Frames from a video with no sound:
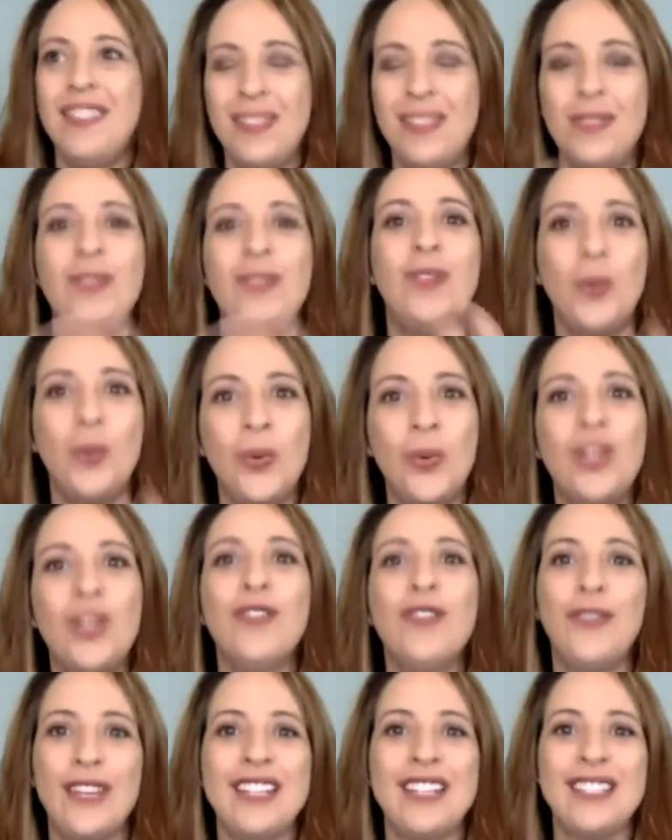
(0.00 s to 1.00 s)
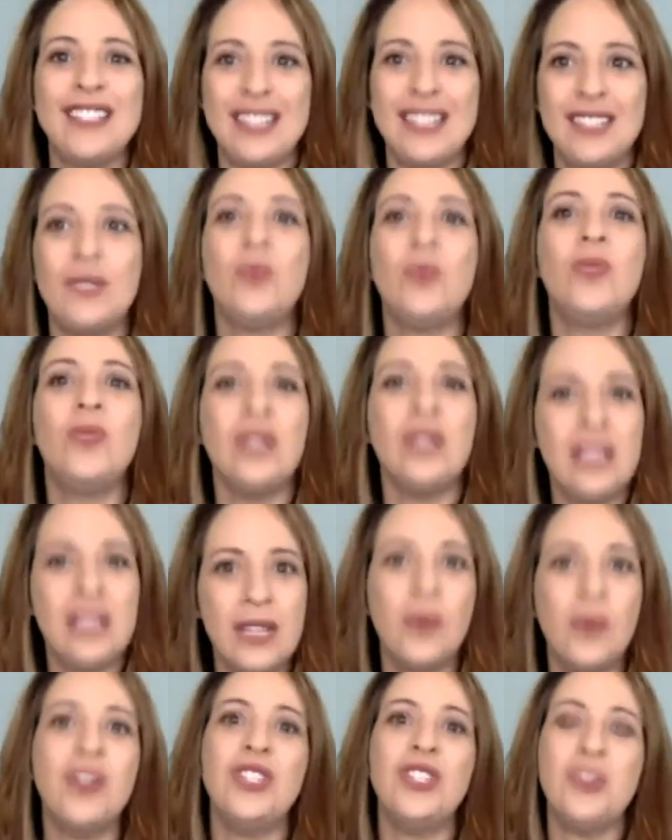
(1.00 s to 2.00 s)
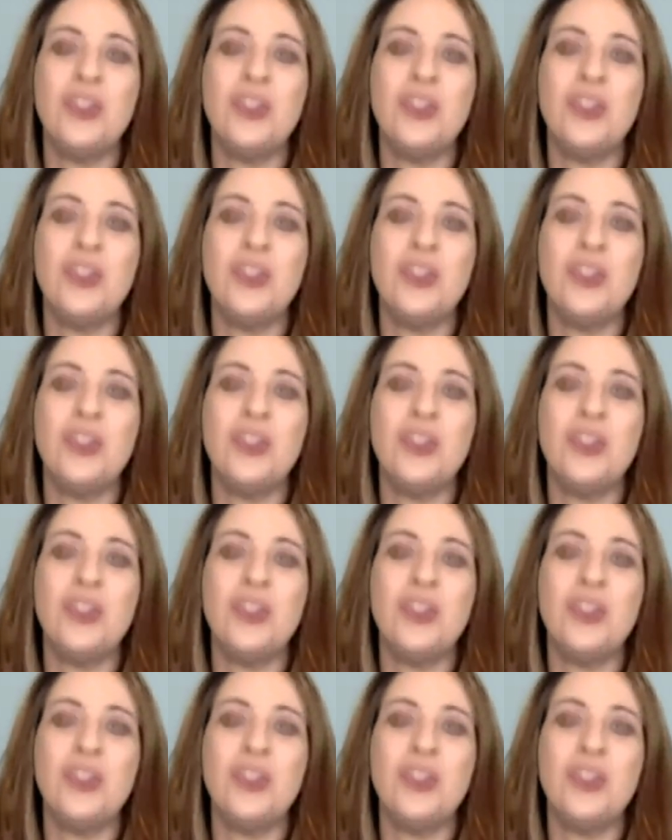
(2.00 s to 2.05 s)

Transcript: the real fix that's really going to